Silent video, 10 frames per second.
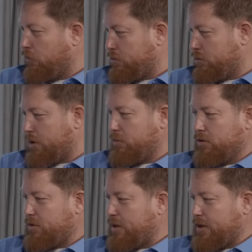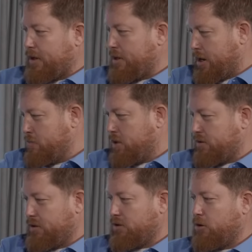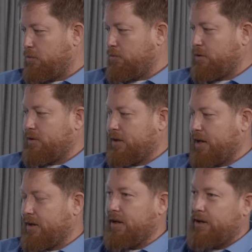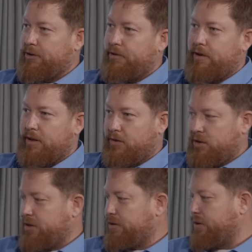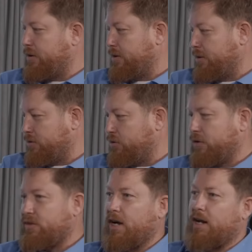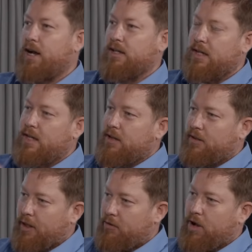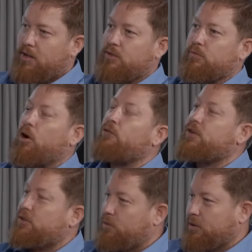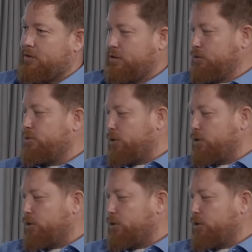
forward to that, because I mentioned a couple of ones that like Air India, Aegean, Turkish Airlines, that there are some obvious ones. So we'll